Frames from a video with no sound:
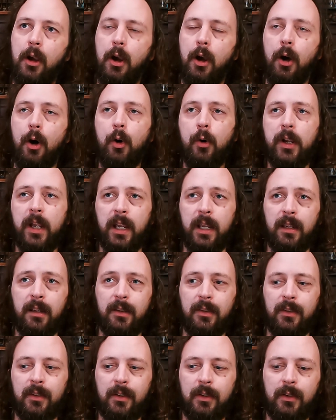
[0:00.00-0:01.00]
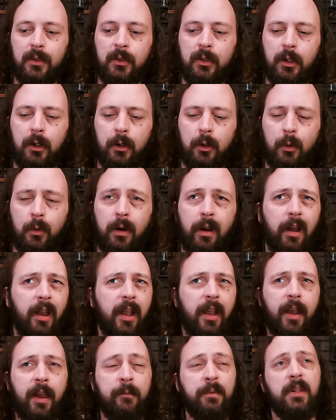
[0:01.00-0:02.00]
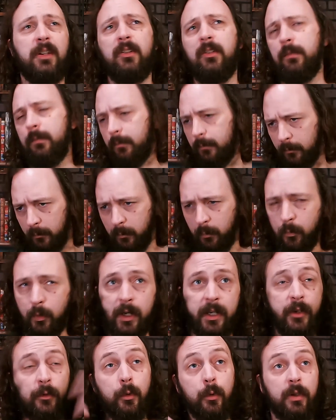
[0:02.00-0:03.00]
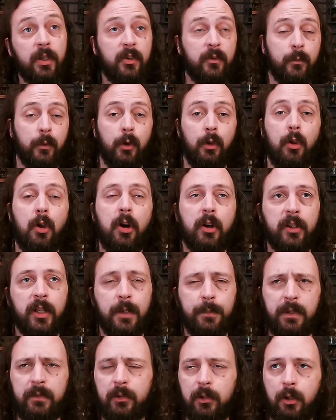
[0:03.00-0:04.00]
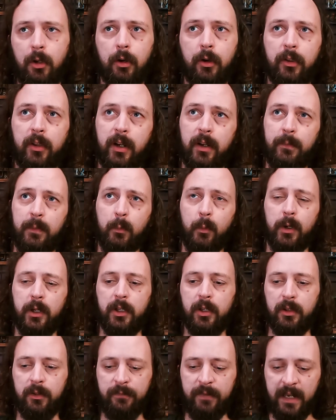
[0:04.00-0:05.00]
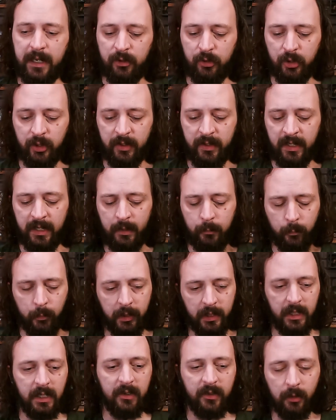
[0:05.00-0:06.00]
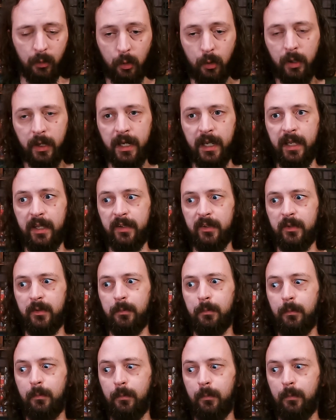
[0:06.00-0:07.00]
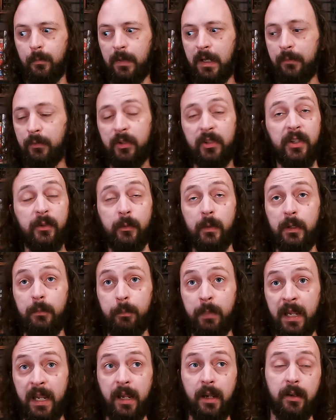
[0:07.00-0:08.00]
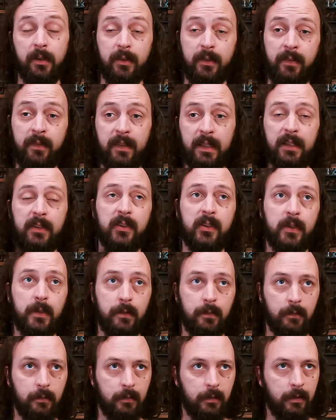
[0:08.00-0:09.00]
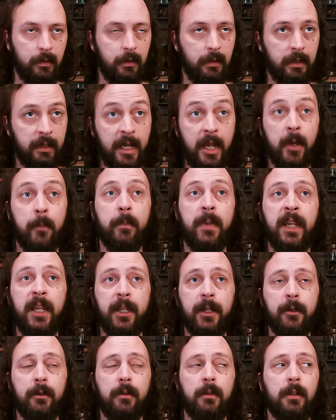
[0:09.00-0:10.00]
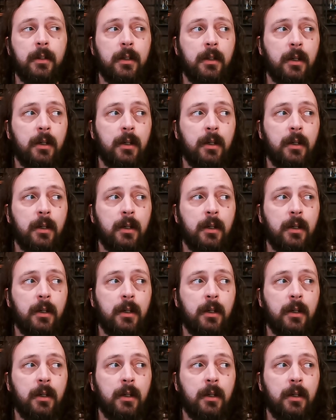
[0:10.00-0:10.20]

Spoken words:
Okay, so I've been running through this for a long time, even longer than I've been working on the faction thing, really as long as ever since we picked this campaign.